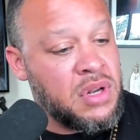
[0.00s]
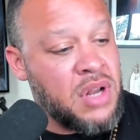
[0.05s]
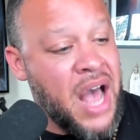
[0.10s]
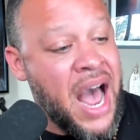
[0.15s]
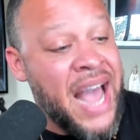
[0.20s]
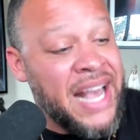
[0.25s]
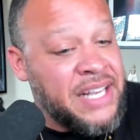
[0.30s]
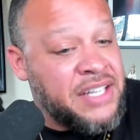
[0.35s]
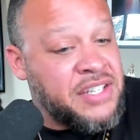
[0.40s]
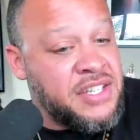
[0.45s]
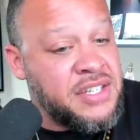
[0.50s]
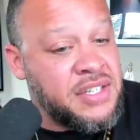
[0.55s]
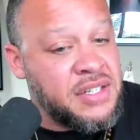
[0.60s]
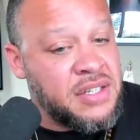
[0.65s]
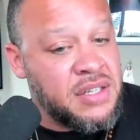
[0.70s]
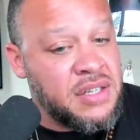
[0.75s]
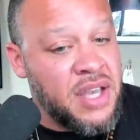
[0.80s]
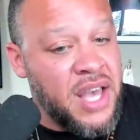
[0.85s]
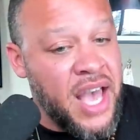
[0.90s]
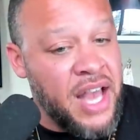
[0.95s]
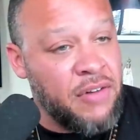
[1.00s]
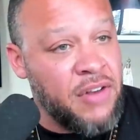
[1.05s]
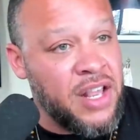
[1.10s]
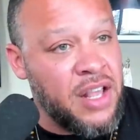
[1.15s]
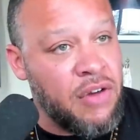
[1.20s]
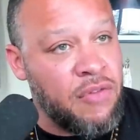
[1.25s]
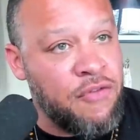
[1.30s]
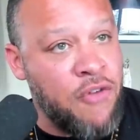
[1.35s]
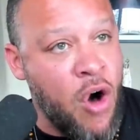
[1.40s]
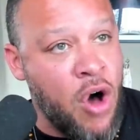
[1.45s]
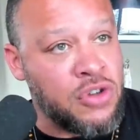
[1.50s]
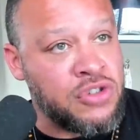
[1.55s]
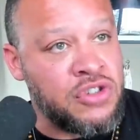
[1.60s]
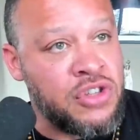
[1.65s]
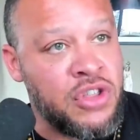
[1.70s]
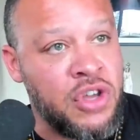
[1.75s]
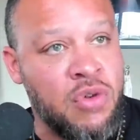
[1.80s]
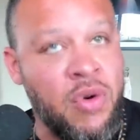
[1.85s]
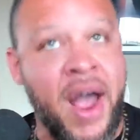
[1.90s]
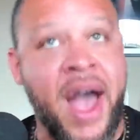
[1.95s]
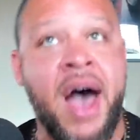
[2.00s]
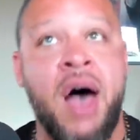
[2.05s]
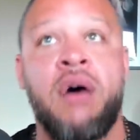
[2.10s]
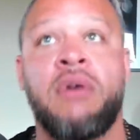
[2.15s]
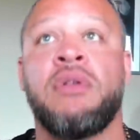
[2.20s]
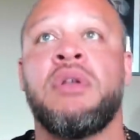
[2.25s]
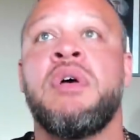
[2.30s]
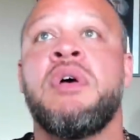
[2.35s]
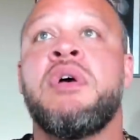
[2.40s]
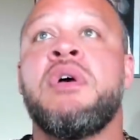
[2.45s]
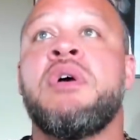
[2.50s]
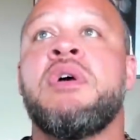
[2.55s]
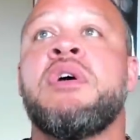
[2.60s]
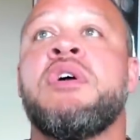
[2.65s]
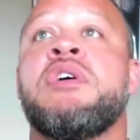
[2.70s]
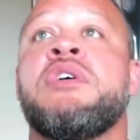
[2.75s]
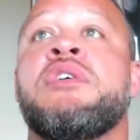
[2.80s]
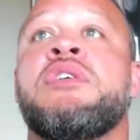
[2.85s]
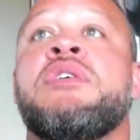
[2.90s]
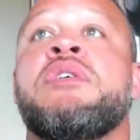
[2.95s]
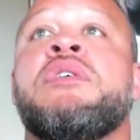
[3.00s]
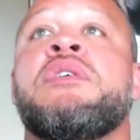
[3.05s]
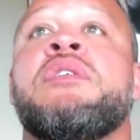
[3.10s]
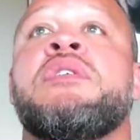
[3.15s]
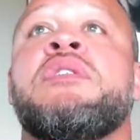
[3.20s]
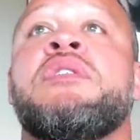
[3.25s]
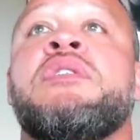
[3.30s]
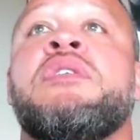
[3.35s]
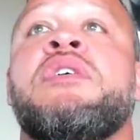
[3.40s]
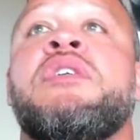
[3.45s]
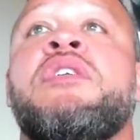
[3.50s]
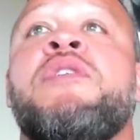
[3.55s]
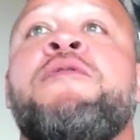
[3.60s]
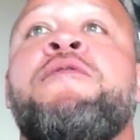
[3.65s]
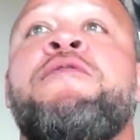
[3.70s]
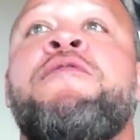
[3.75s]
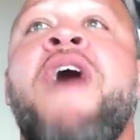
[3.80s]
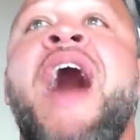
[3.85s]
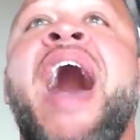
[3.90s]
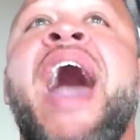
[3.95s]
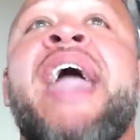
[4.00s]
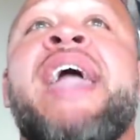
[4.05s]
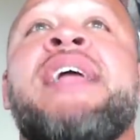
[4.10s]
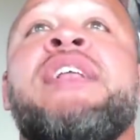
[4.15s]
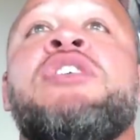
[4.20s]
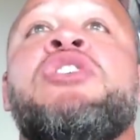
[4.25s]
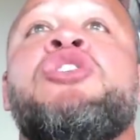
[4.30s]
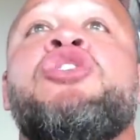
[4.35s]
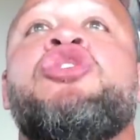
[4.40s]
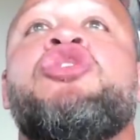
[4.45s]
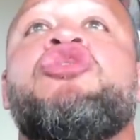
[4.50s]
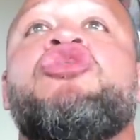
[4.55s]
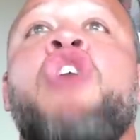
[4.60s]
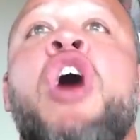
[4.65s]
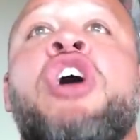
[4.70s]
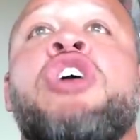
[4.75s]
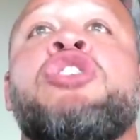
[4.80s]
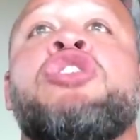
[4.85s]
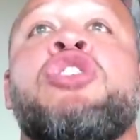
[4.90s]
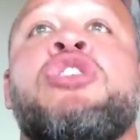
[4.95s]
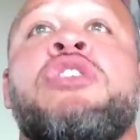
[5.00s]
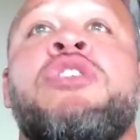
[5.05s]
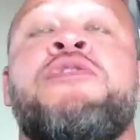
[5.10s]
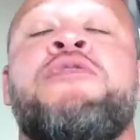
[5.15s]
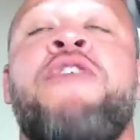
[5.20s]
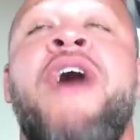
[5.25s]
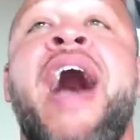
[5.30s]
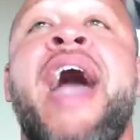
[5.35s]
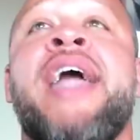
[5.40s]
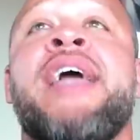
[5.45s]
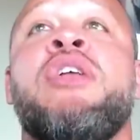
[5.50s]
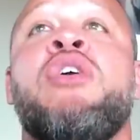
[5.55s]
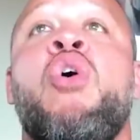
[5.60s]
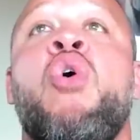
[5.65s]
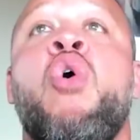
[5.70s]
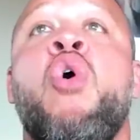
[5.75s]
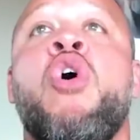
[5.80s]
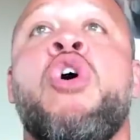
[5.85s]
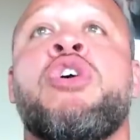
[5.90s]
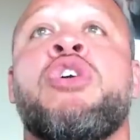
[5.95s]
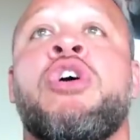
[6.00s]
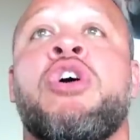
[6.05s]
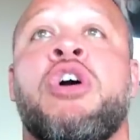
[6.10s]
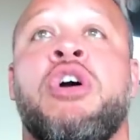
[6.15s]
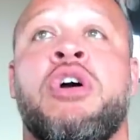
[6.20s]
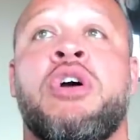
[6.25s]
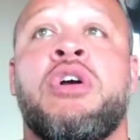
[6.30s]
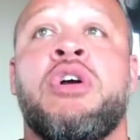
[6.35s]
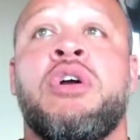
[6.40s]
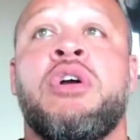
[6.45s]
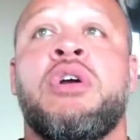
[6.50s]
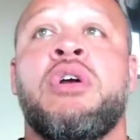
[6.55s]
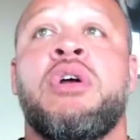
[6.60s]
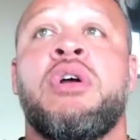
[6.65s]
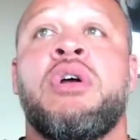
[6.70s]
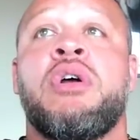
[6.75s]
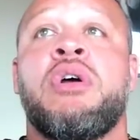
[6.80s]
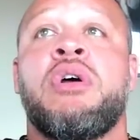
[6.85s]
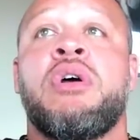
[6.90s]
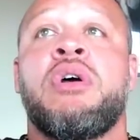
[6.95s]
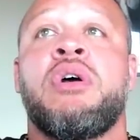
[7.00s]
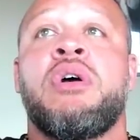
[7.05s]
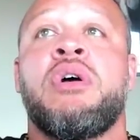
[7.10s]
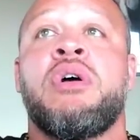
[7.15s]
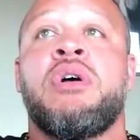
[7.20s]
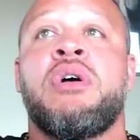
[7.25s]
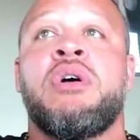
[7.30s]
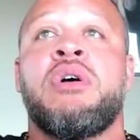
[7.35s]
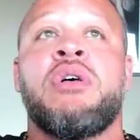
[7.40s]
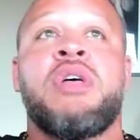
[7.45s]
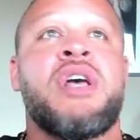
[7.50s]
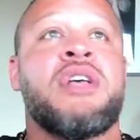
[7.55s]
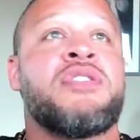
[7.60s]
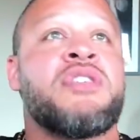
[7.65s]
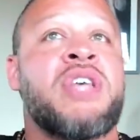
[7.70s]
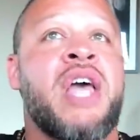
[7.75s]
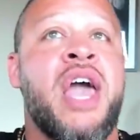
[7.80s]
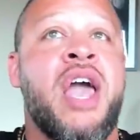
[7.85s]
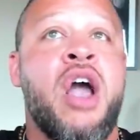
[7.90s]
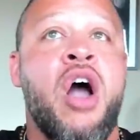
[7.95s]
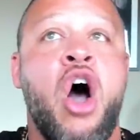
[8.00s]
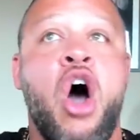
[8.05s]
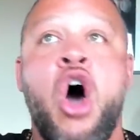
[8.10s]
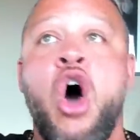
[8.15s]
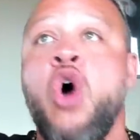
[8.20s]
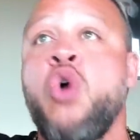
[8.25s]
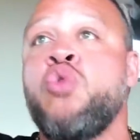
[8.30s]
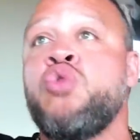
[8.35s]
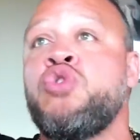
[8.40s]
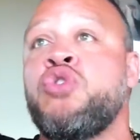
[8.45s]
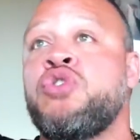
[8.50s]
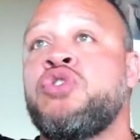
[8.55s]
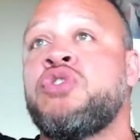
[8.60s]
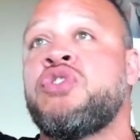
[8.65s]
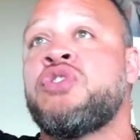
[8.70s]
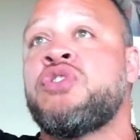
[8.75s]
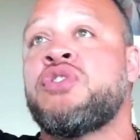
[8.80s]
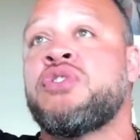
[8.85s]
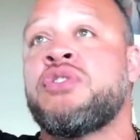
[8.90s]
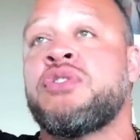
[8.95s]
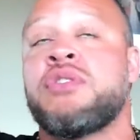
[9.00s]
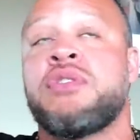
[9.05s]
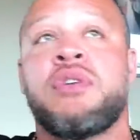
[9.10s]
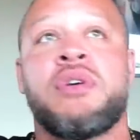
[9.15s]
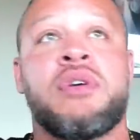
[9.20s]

ice and falls to the ground. The divine structure, divine order, they say hosts,